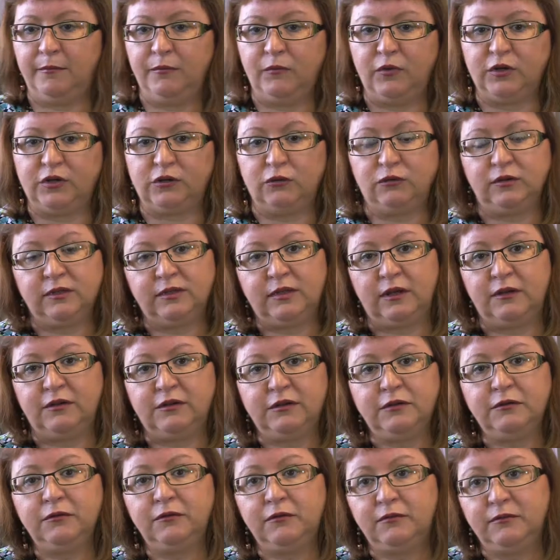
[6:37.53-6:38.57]
Which also
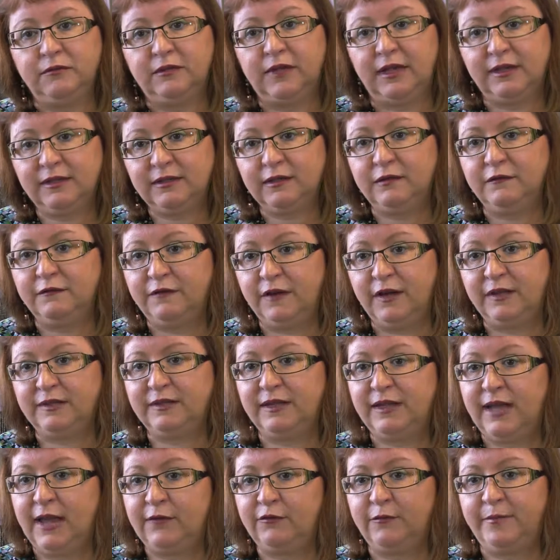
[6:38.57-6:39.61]
too does
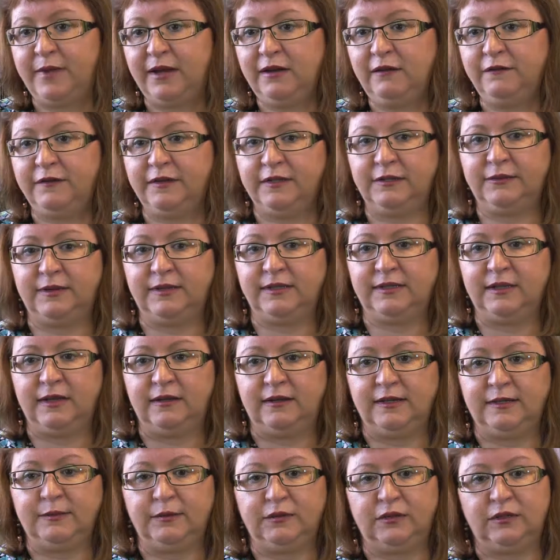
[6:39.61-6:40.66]
conversely have a benefit to our
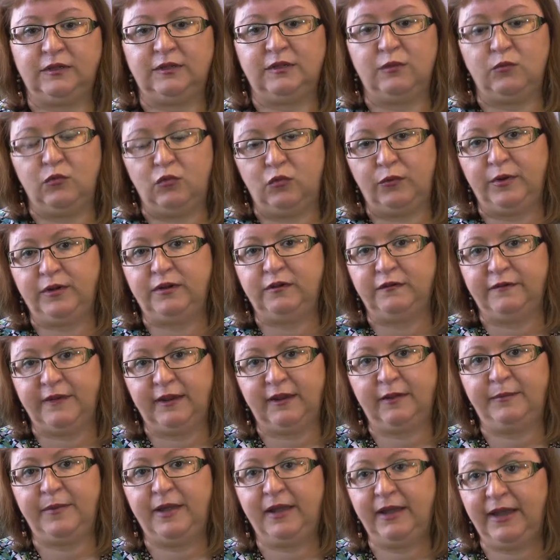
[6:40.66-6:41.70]
cities, which is the more we
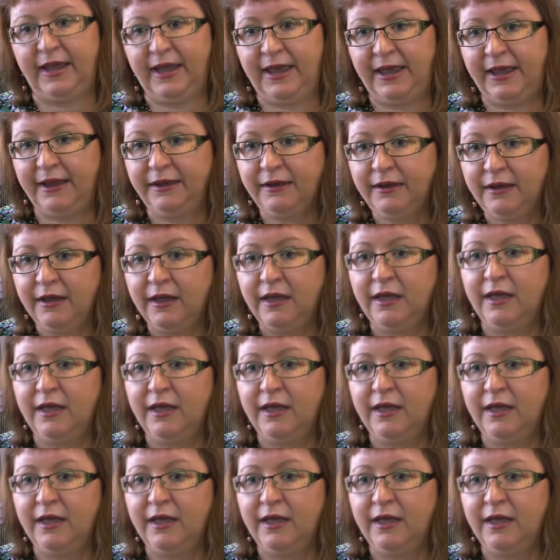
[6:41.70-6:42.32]
develop our land,